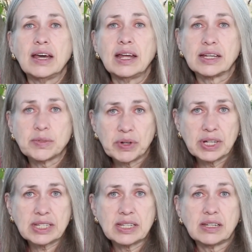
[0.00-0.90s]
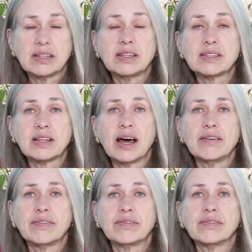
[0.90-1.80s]
and experience this
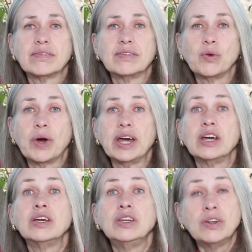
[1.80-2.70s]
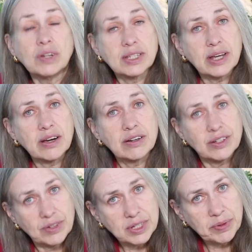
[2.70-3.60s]
life the way you desire
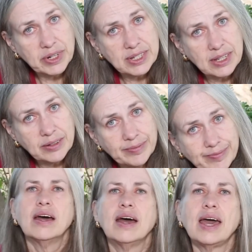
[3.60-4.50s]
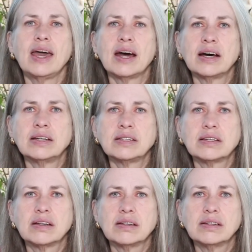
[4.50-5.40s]
to experience it. And
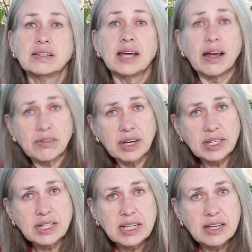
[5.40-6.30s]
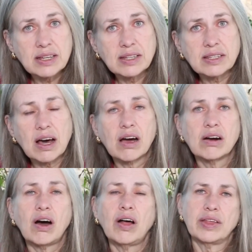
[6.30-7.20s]
the other entities
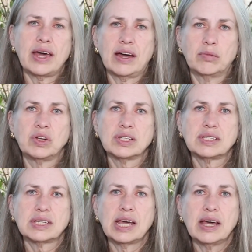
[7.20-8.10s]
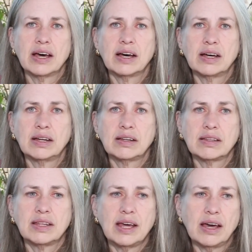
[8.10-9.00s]
are all the animals, and
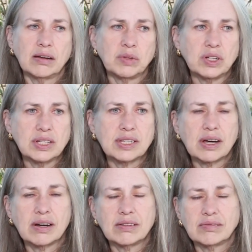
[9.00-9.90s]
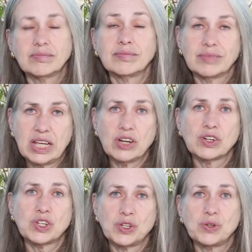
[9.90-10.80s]
the animals are
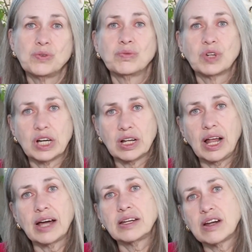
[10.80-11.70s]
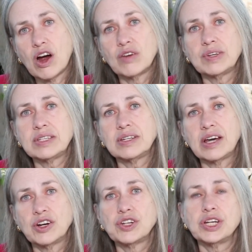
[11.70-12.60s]
here to collect and harvest
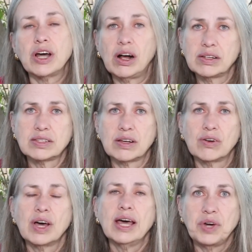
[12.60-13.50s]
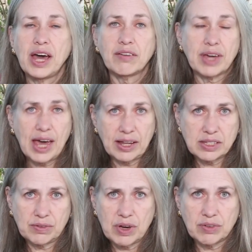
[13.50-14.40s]
energy also. We have
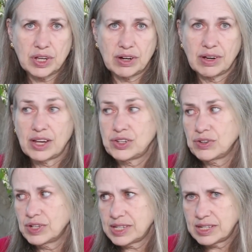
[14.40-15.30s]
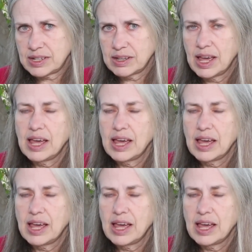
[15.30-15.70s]
cats around here, as you could see.